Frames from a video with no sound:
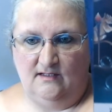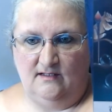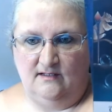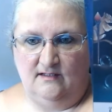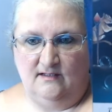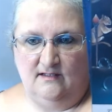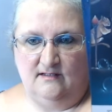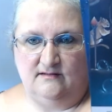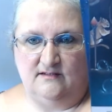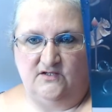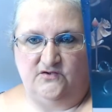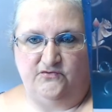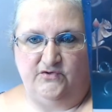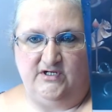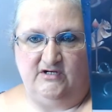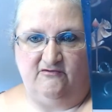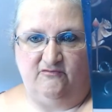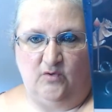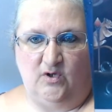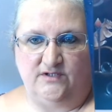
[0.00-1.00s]
the 3
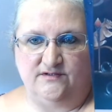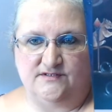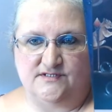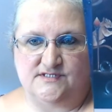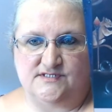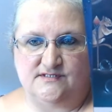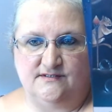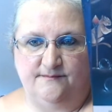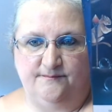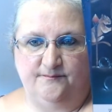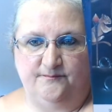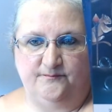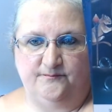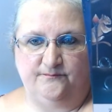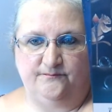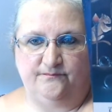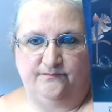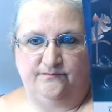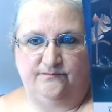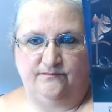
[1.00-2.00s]
of Wands.
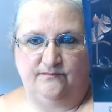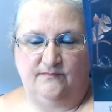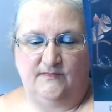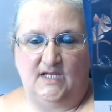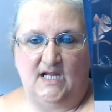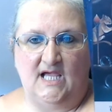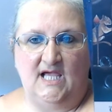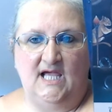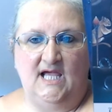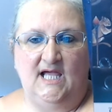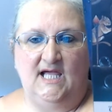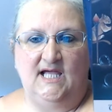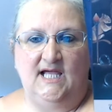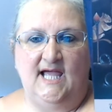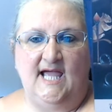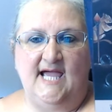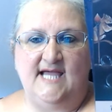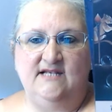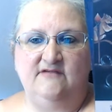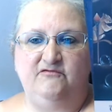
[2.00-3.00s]

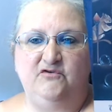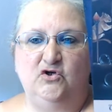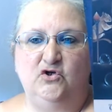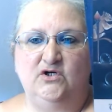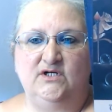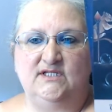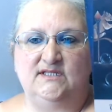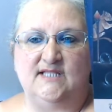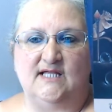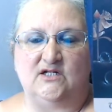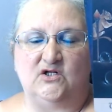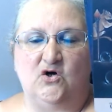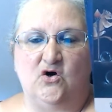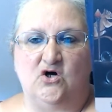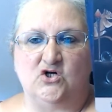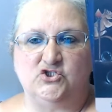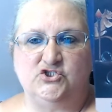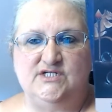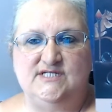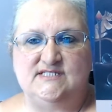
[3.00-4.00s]
And if you look at that card,
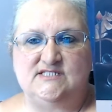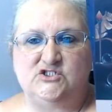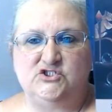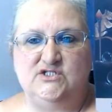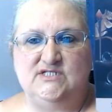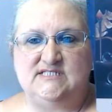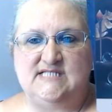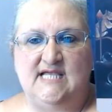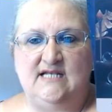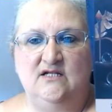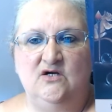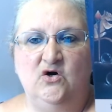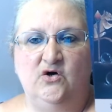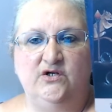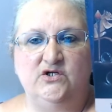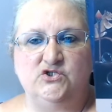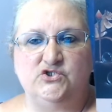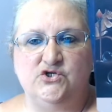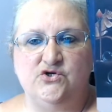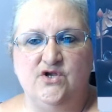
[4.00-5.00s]
she's heading on a
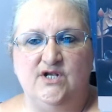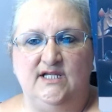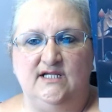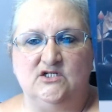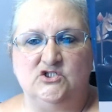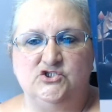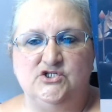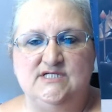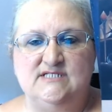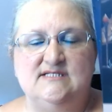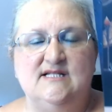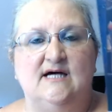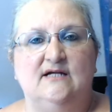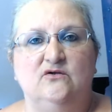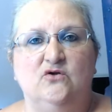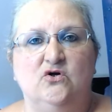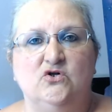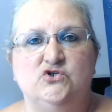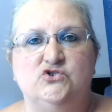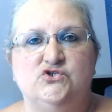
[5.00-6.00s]
journey and she's now
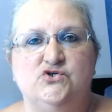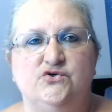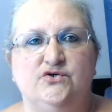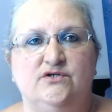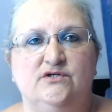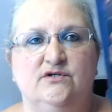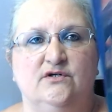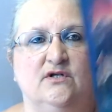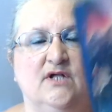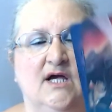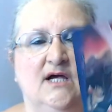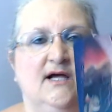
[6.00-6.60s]
not certain,